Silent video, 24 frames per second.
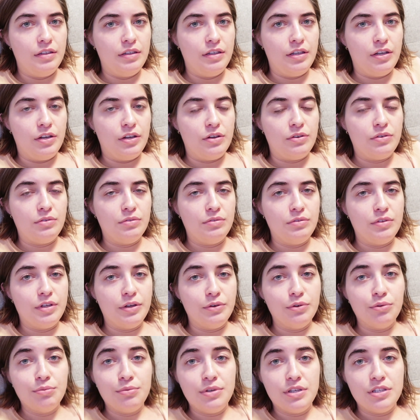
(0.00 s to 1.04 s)
you know,
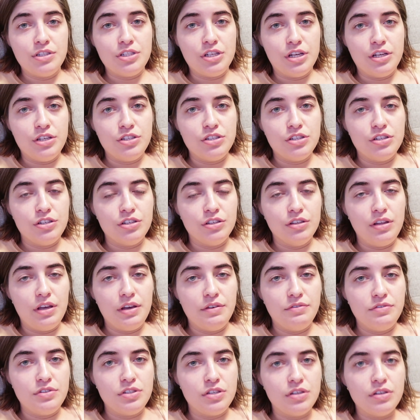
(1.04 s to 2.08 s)
there will be a change in your life